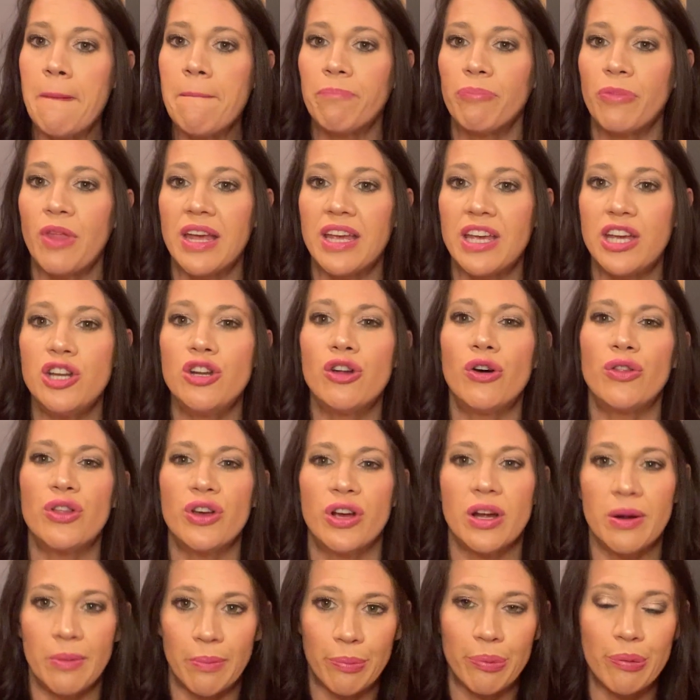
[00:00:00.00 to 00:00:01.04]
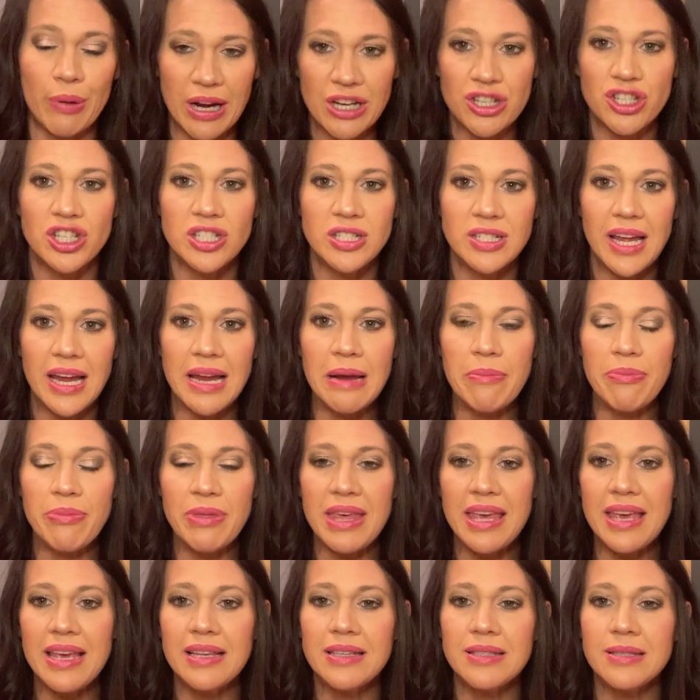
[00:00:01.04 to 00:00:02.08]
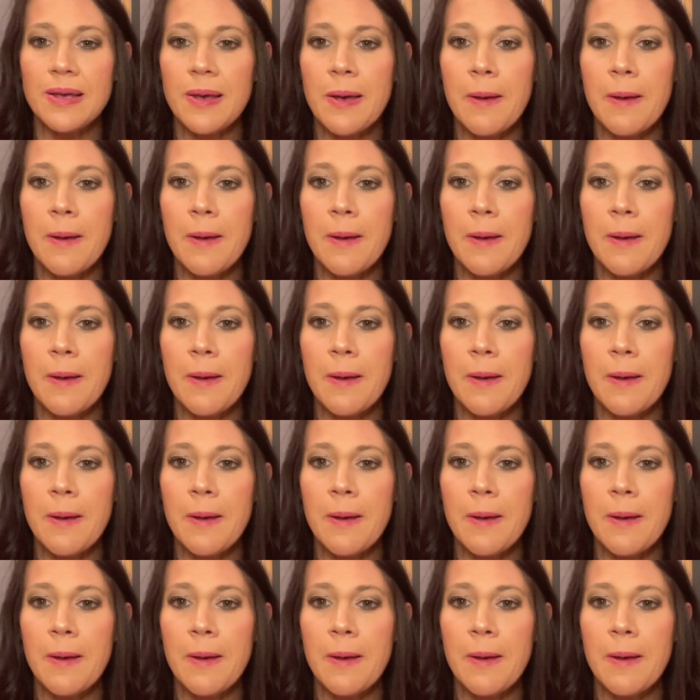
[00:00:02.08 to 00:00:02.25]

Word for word: Like, you know, the compression type things.